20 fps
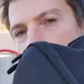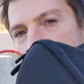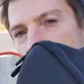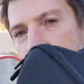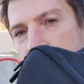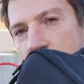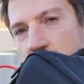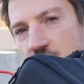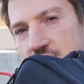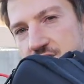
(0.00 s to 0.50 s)

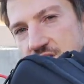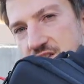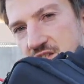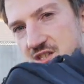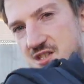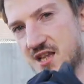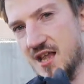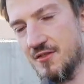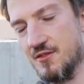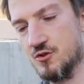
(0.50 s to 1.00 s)
you've got to
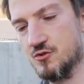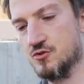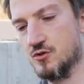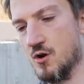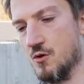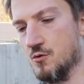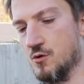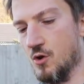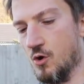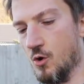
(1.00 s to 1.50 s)
set the
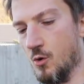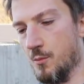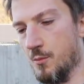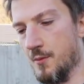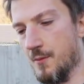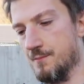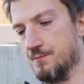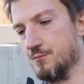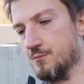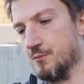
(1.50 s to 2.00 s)
drone up,
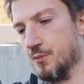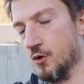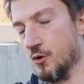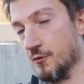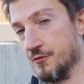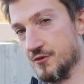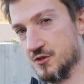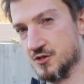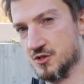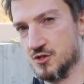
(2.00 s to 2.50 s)

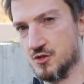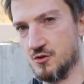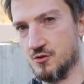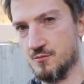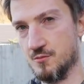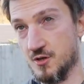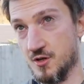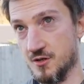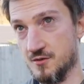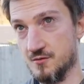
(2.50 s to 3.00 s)
put
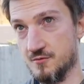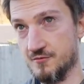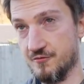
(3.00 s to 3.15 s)
your